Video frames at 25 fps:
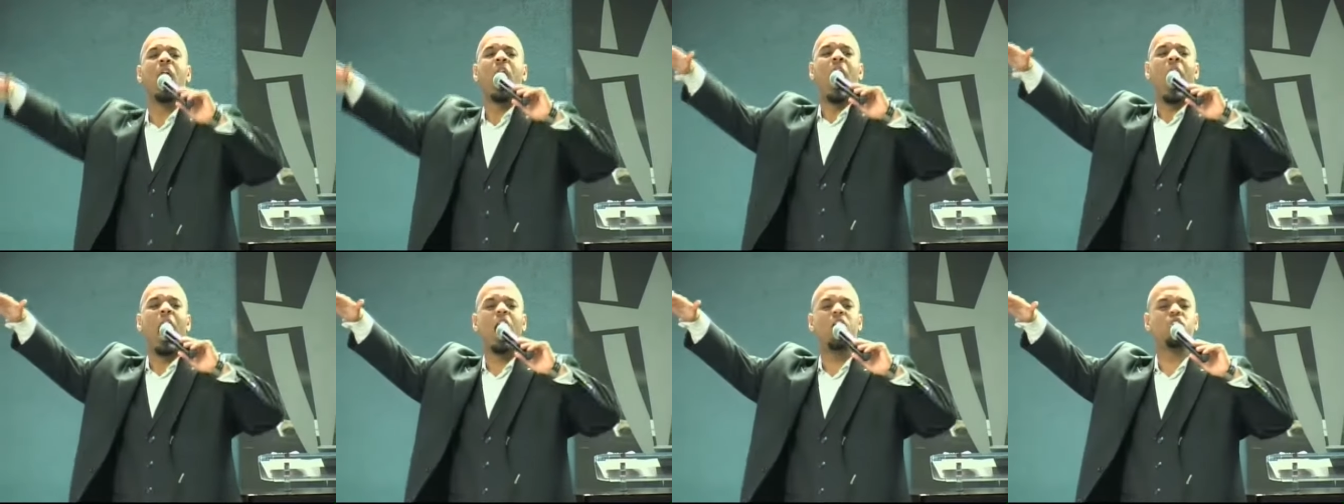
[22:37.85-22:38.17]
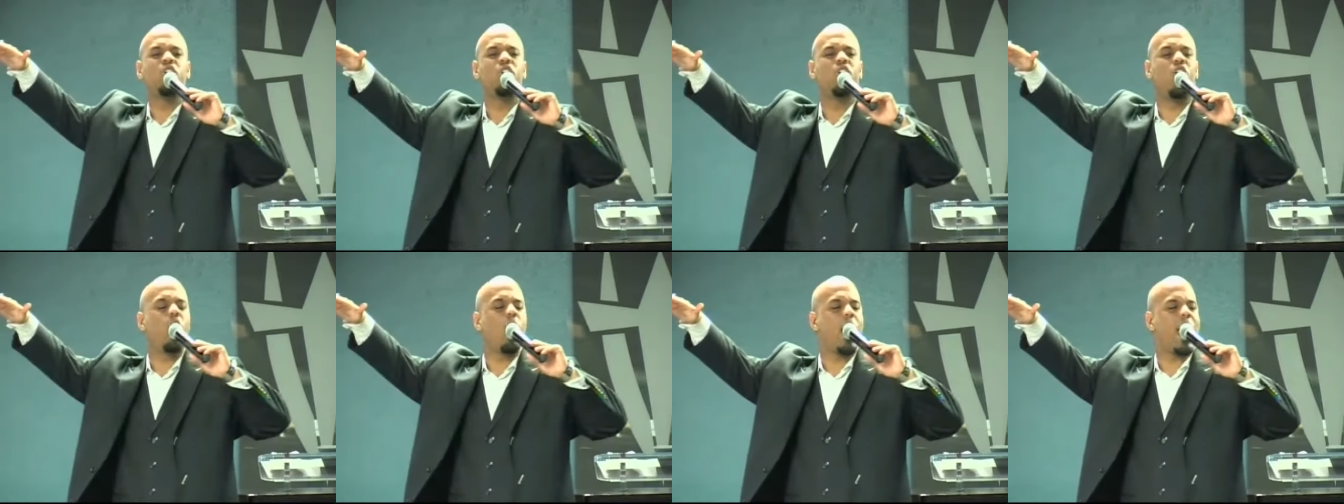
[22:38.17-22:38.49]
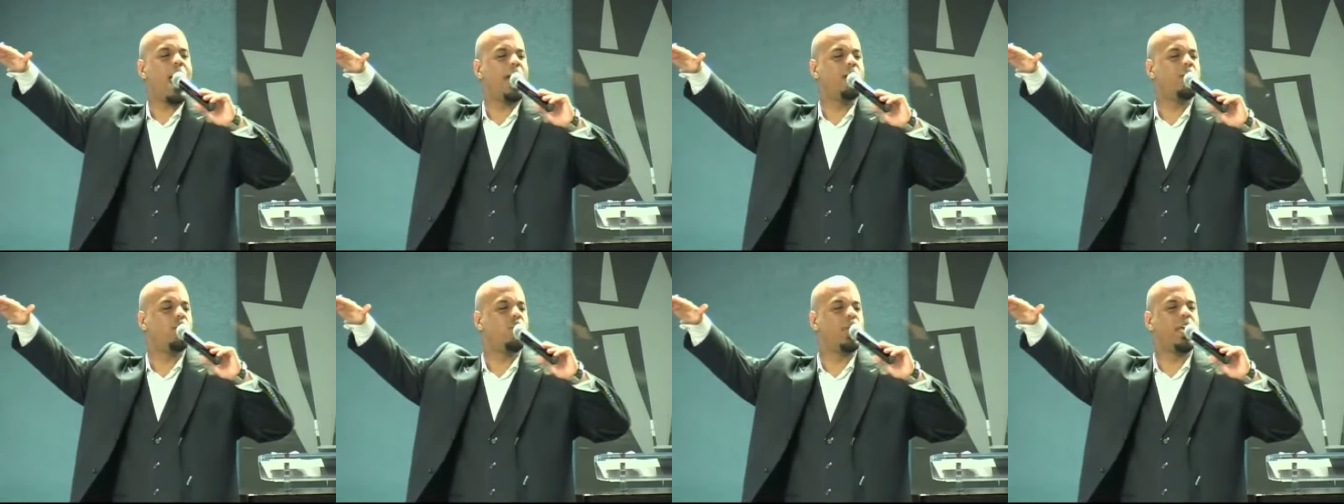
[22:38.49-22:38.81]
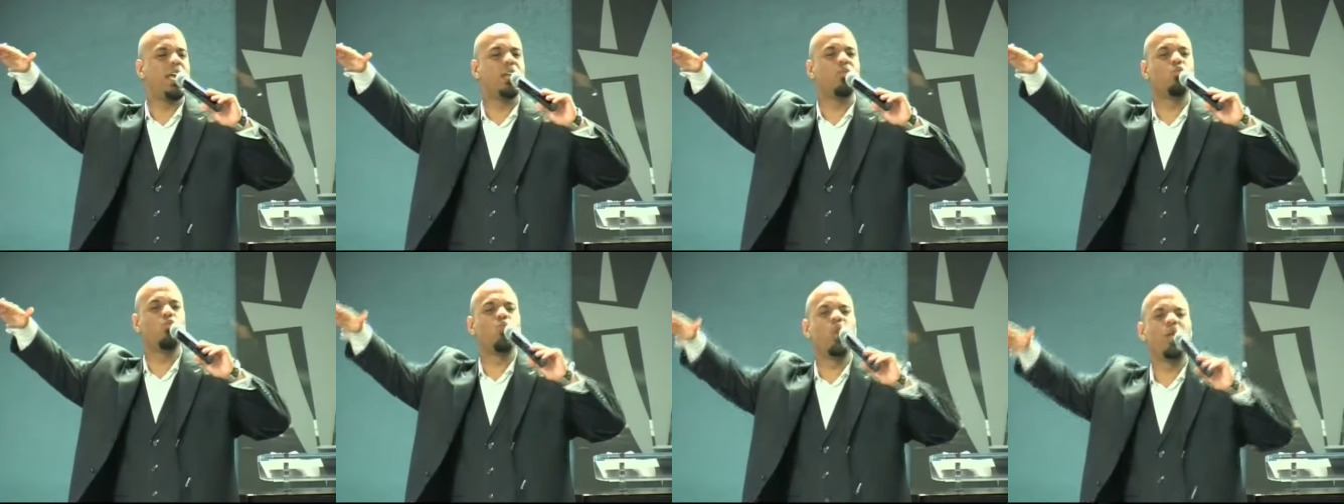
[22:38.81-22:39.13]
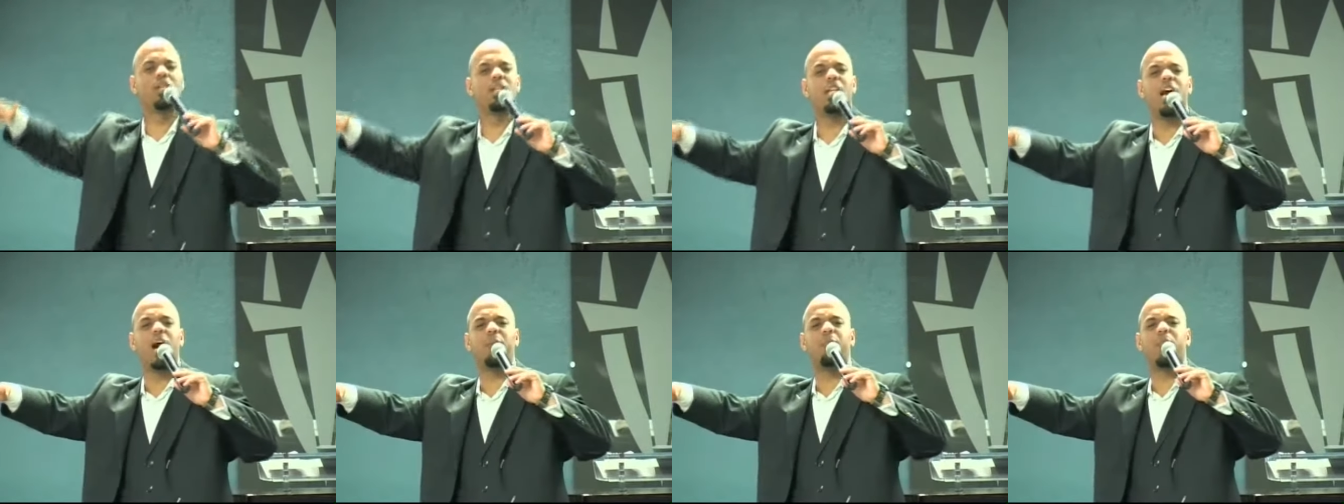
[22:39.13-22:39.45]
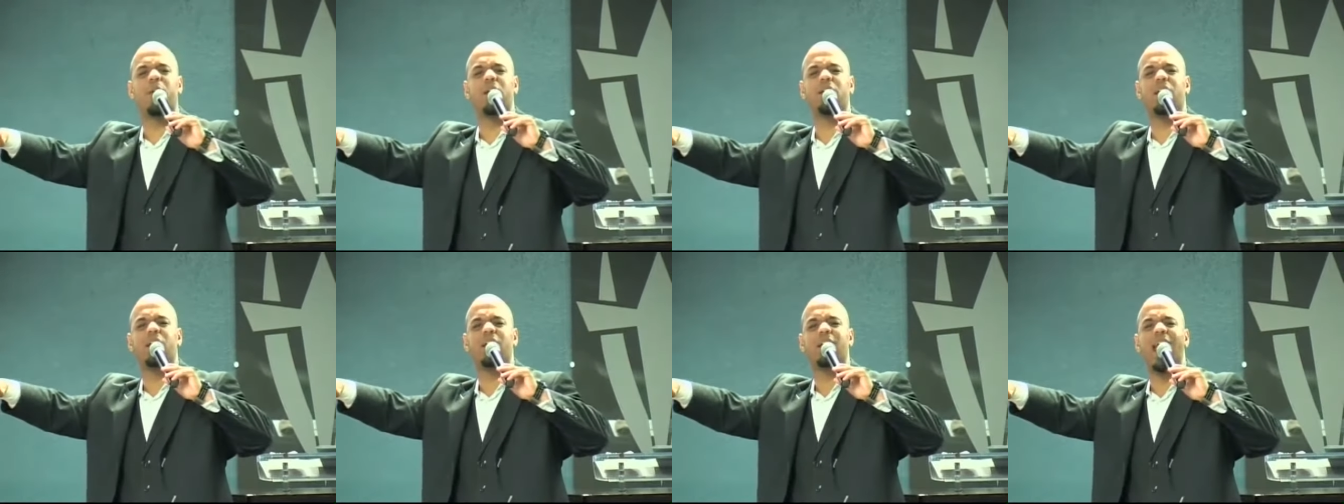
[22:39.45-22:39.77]
How you going to handle getting written
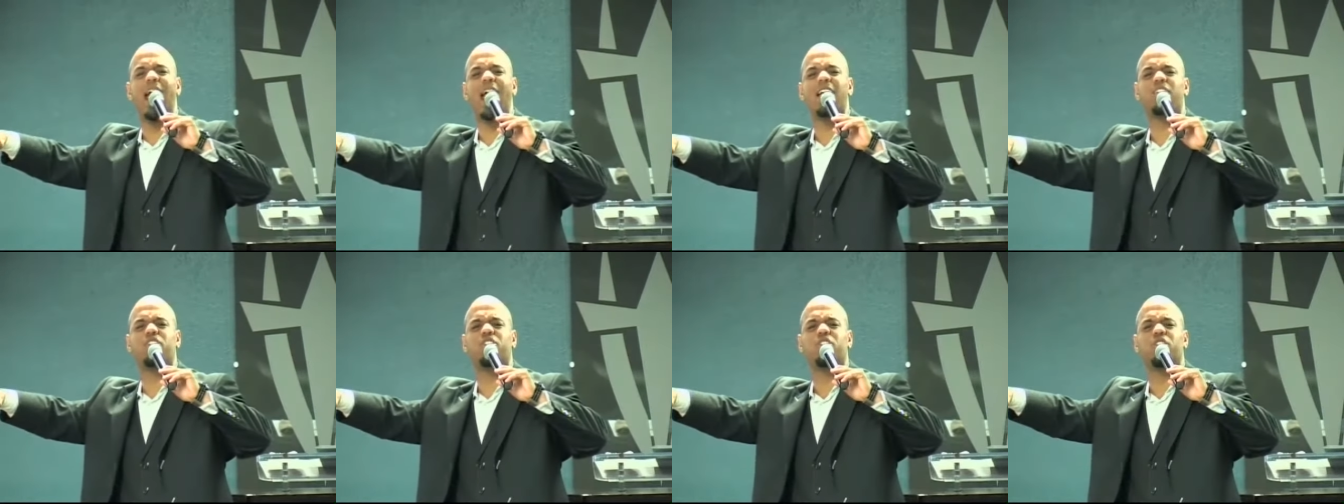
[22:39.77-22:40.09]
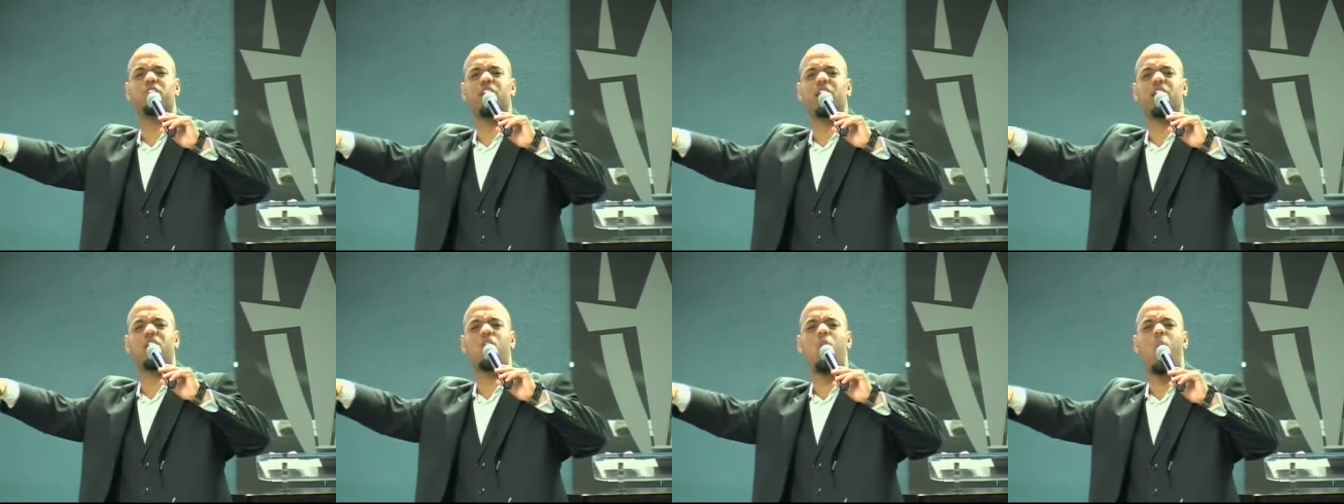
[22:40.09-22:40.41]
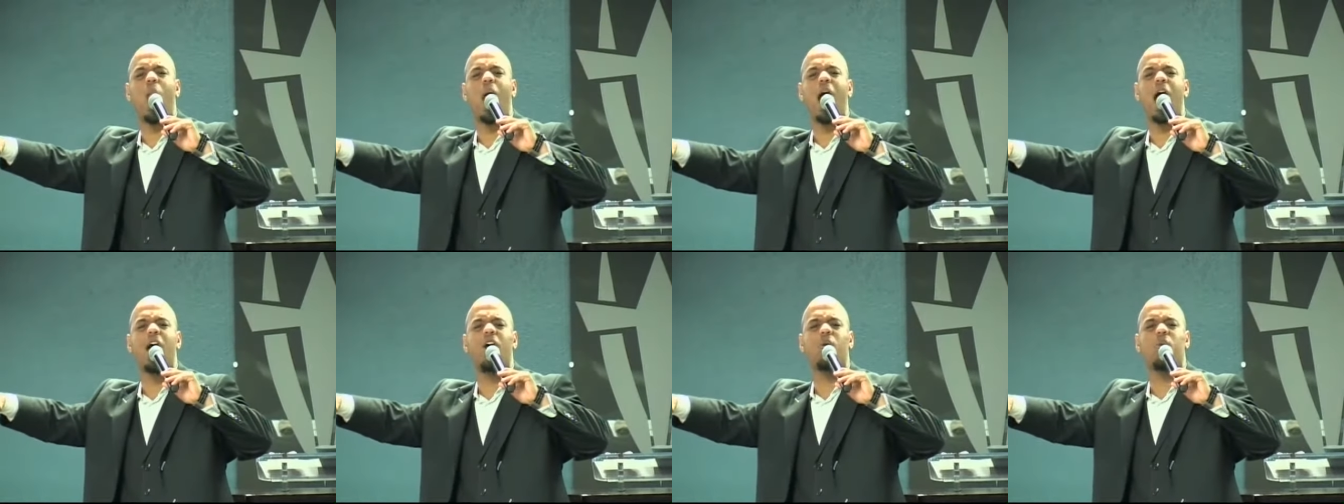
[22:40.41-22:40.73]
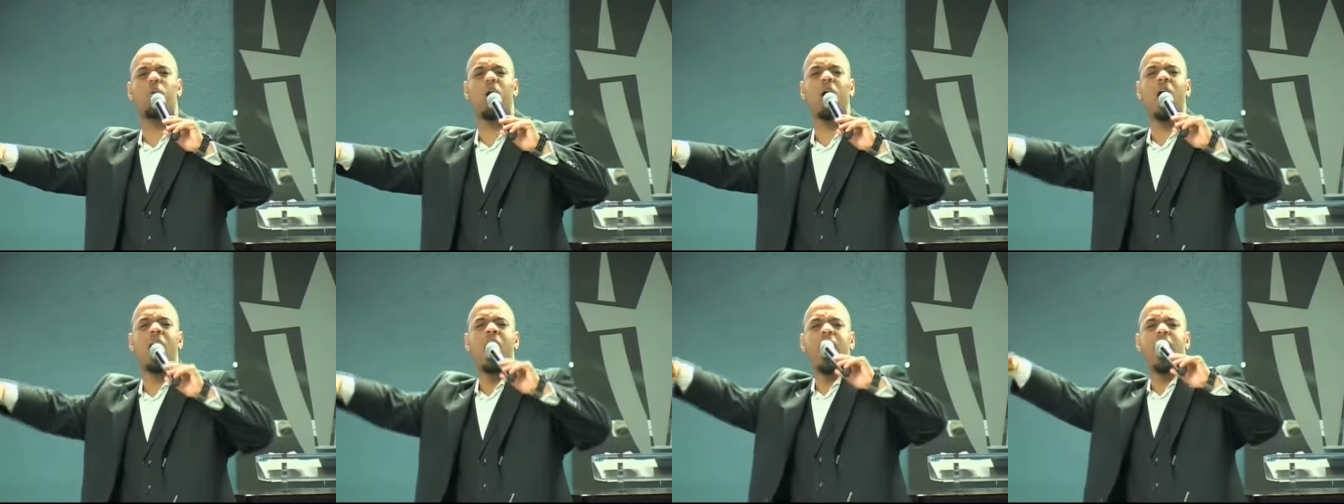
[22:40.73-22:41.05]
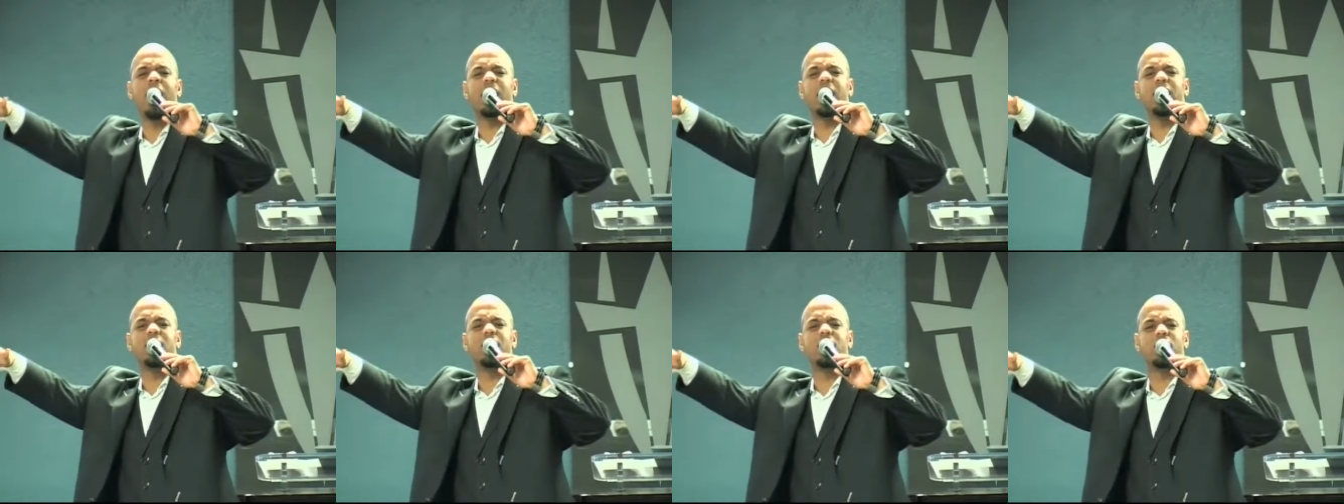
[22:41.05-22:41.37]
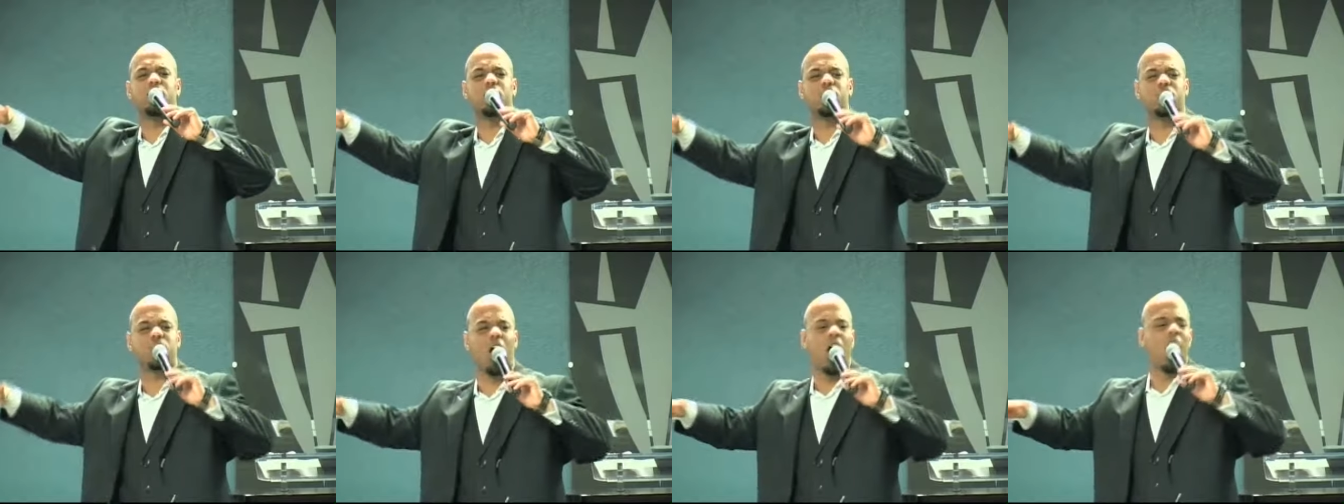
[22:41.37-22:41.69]
up in the National Enquirer and in the
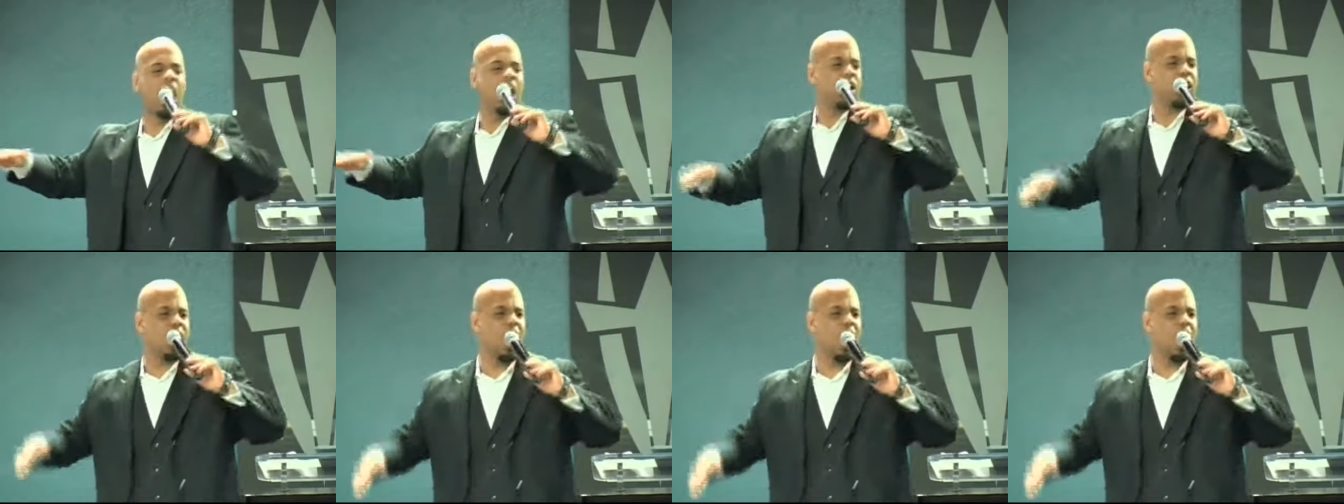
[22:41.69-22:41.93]
star?